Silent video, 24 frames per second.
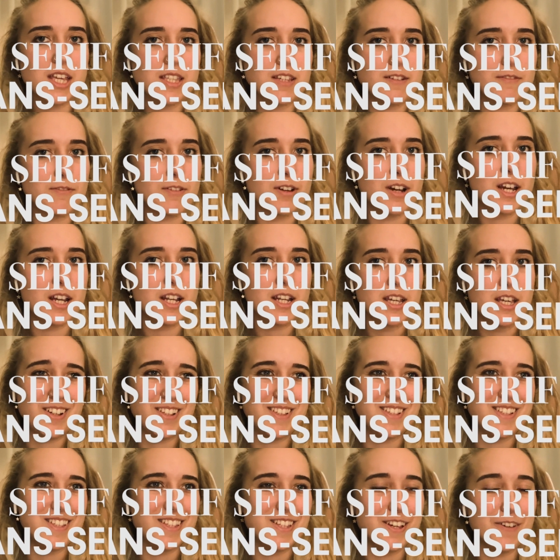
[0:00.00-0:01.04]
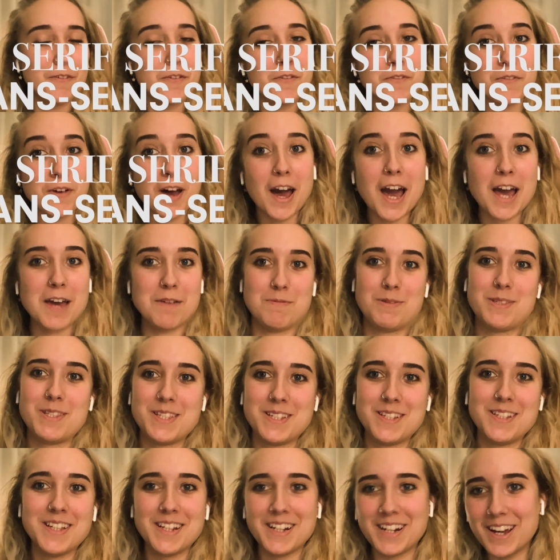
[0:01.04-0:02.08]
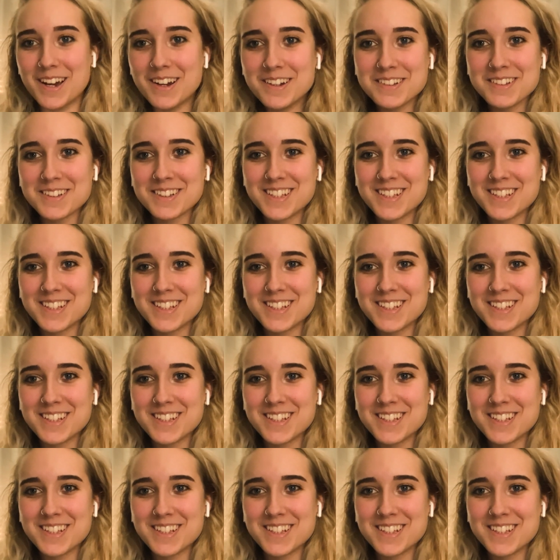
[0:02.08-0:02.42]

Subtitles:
different vibes, you know?